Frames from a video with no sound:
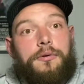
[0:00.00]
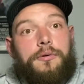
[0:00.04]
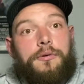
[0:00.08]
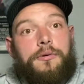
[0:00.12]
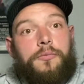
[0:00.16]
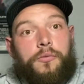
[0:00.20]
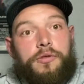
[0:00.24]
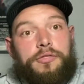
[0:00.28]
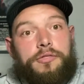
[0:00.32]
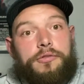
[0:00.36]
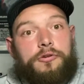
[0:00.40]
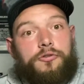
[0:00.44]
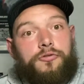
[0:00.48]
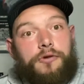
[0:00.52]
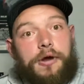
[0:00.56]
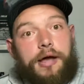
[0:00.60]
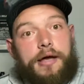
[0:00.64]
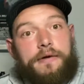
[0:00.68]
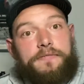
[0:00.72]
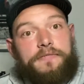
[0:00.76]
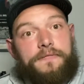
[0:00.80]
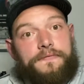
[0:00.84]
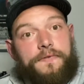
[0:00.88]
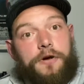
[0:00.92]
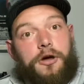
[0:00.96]
with the
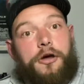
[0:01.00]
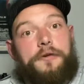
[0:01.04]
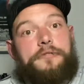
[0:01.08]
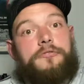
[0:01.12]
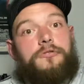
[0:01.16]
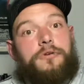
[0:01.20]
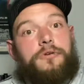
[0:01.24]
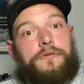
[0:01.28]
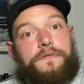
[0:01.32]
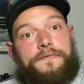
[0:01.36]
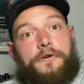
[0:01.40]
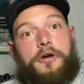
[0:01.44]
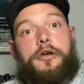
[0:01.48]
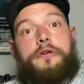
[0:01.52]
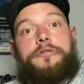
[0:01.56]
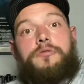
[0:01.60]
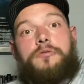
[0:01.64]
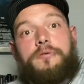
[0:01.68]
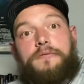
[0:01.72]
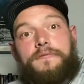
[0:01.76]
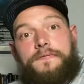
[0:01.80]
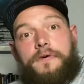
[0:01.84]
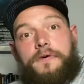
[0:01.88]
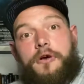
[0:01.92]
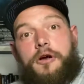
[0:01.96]
driving faster and faster
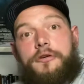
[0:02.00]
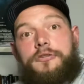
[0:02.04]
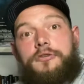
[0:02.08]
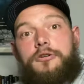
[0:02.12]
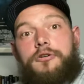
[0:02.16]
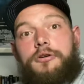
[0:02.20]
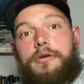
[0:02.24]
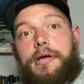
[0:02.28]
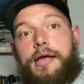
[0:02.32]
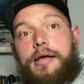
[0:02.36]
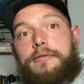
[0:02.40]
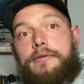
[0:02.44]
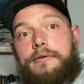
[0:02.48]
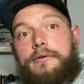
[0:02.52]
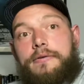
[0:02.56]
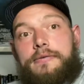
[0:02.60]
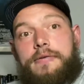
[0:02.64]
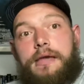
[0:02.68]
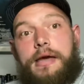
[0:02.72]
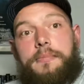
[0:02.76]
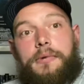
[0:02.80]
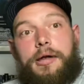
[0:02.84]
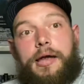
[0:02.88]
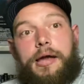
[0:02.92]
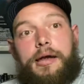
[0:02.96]
and faster to get the
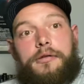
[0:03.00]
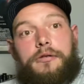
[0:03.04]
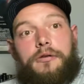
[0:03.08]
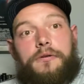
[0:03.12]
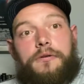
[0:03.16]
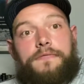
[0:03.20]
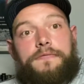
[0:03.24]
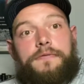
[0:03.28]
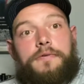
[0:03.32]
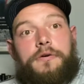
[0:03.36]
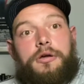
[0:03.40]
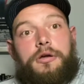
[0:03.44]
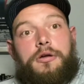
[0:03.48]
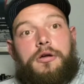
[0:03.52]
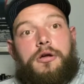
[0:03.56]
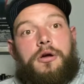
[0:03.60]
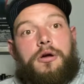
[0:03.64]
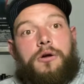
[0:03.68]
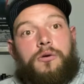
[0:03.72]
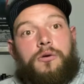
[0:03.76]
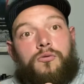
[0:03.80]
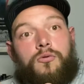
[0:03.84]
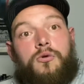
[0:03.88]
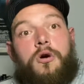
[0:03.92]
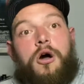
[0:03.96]
same kind of
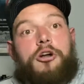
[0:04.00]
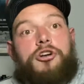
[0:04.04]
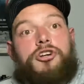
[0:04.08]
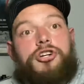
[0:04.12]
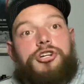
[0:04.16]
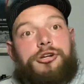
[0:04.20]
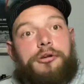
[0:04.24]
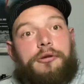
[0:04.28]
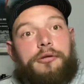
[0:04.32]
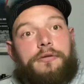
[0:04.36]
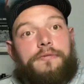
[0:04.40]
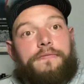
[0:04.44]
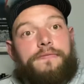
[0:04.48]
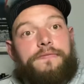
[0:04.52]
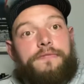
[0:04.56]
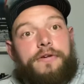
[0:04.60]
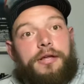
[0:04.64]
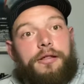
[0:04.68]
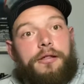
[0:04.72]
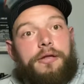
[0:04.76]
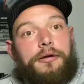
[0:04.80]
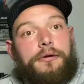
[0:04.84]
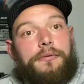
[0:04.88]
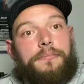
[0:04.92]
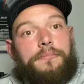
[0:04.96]
rush and
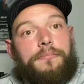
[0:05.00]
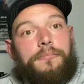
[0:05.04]
feeling.